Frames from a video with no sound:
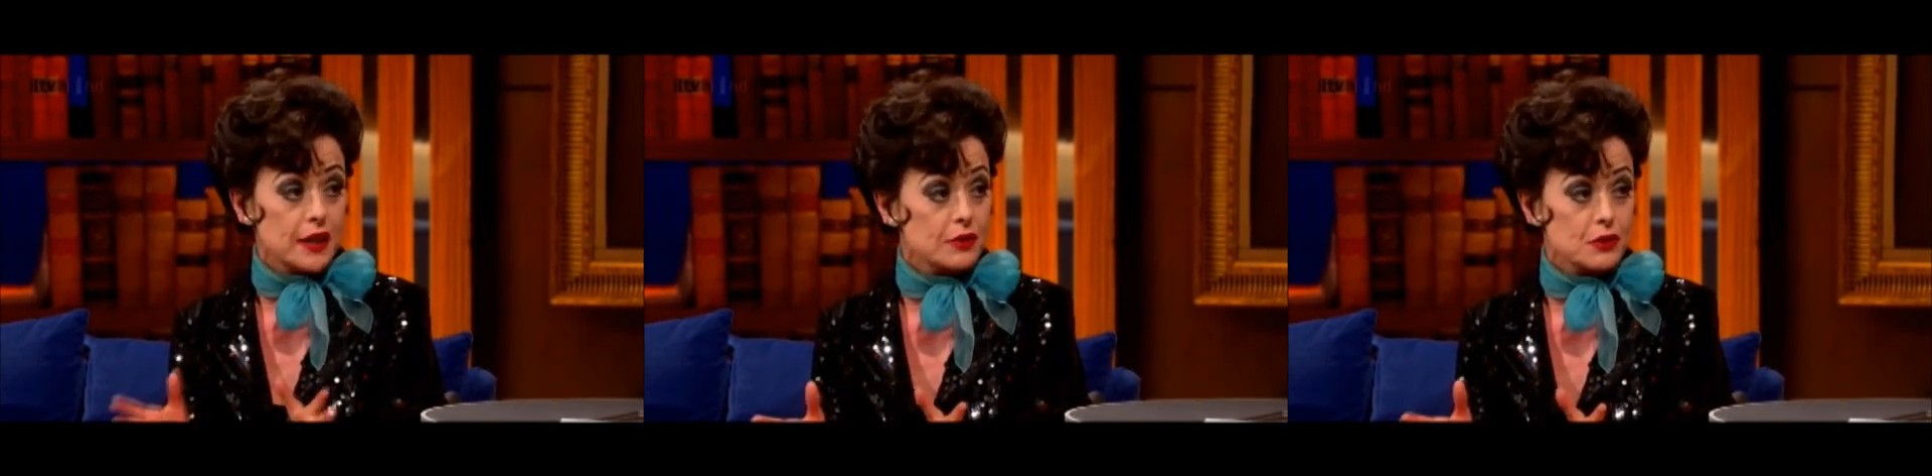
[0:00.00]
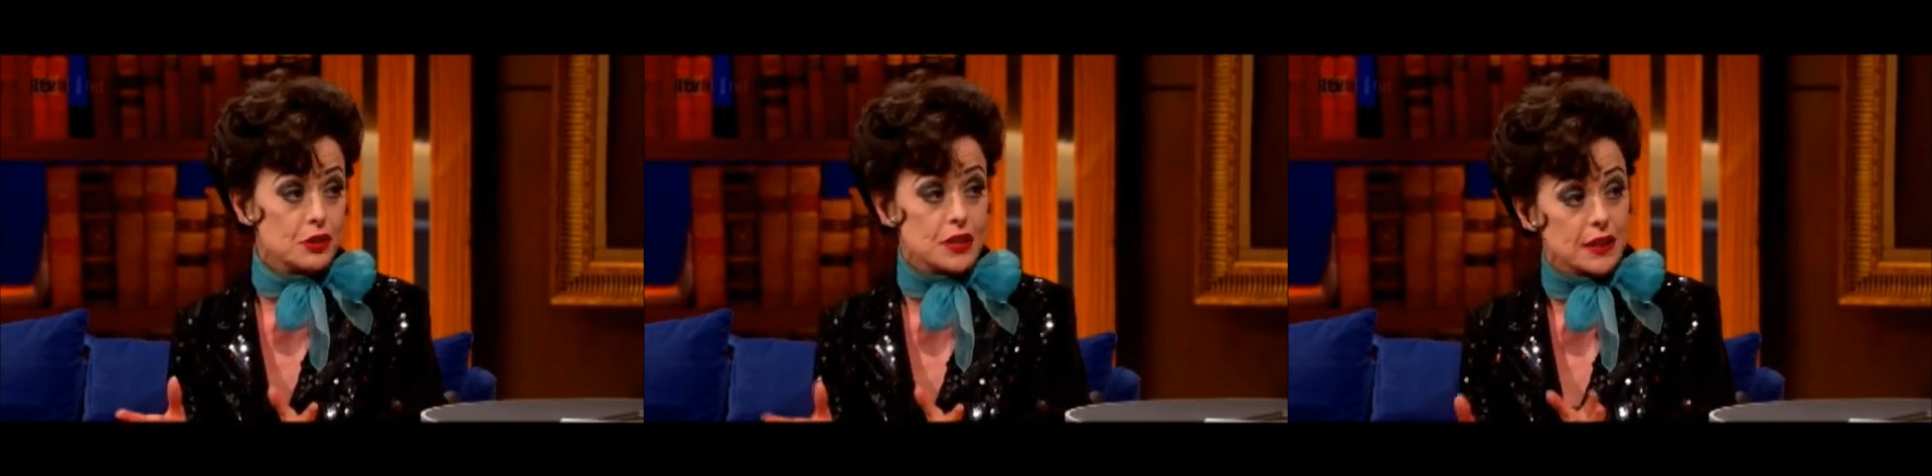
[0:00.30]
and
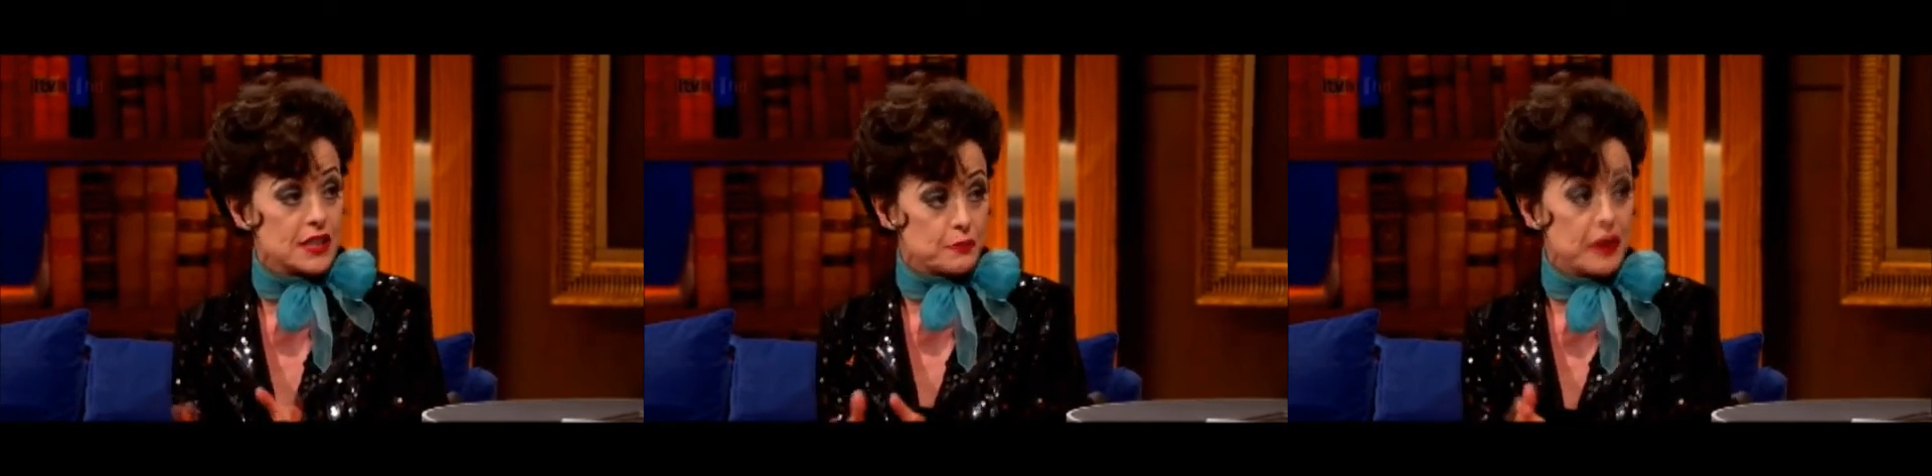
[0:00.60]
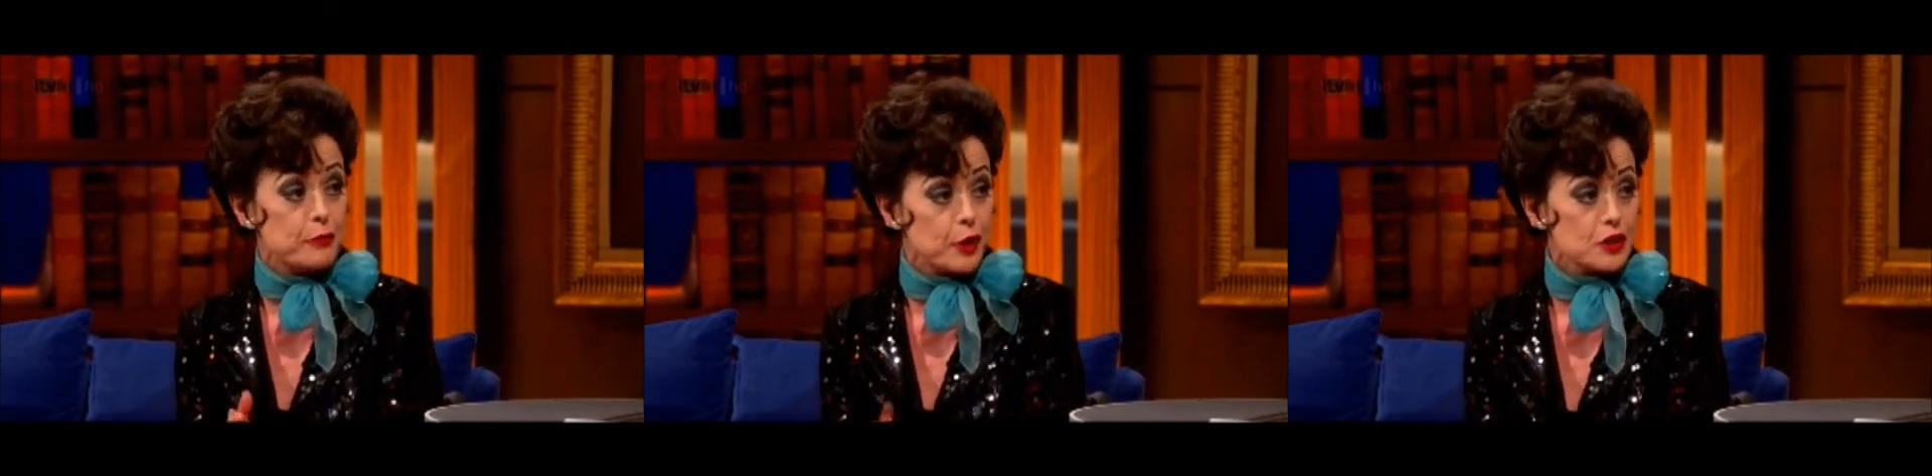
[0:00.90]
just had this
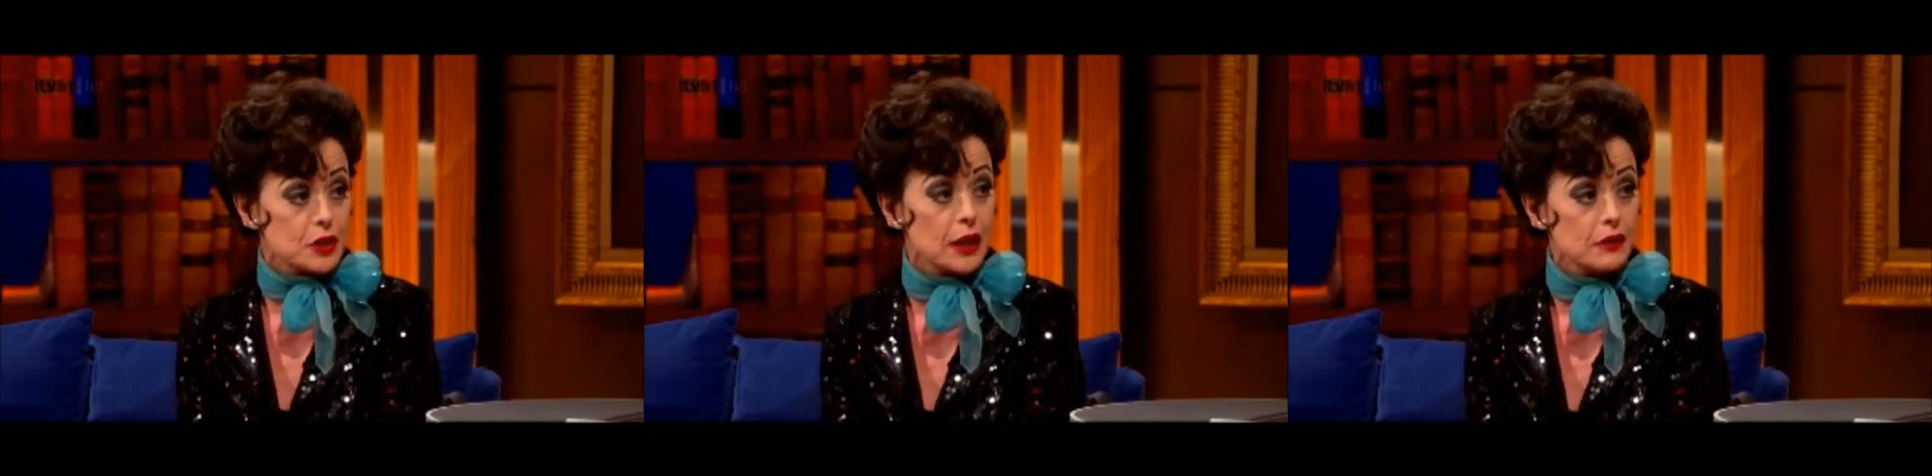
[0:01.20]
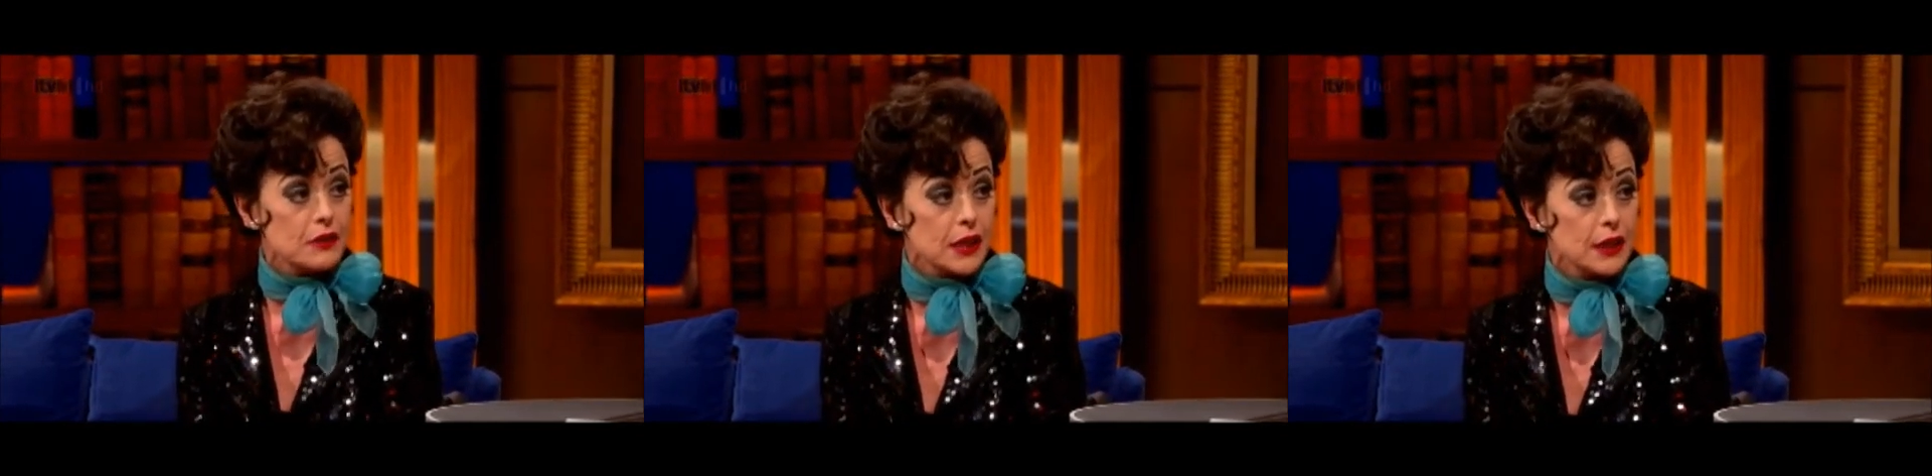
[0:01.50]
big
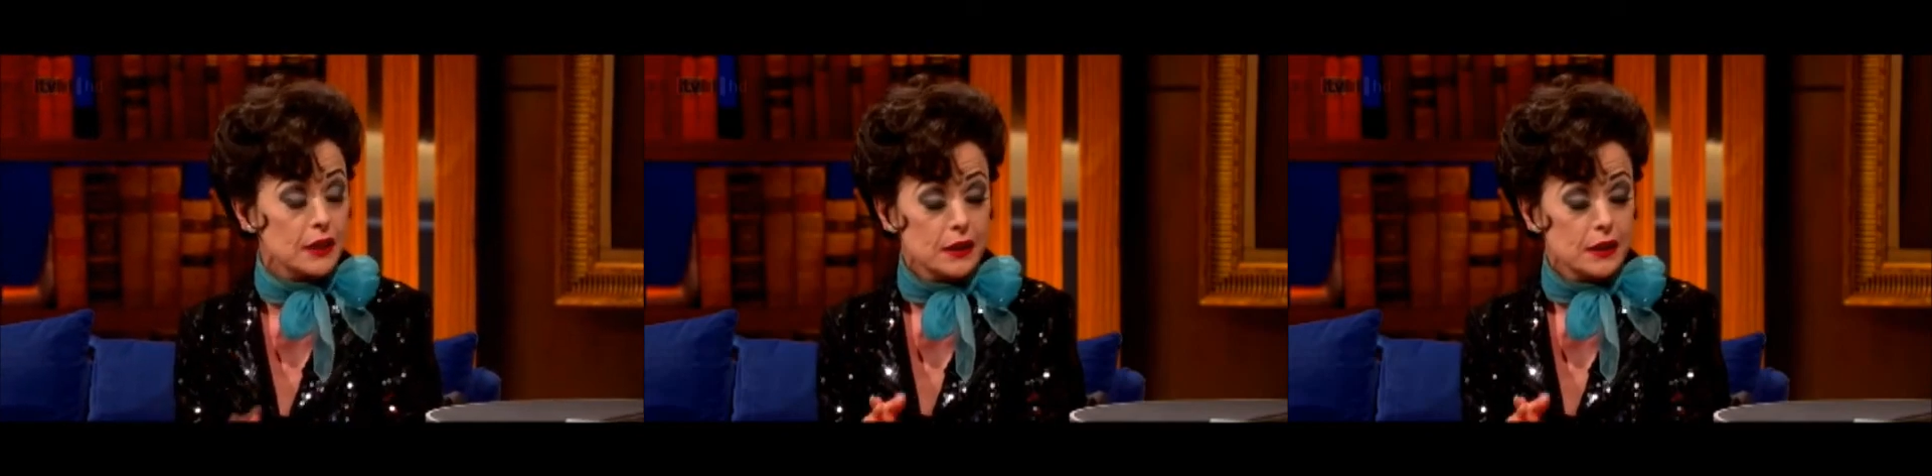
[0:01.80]
personality,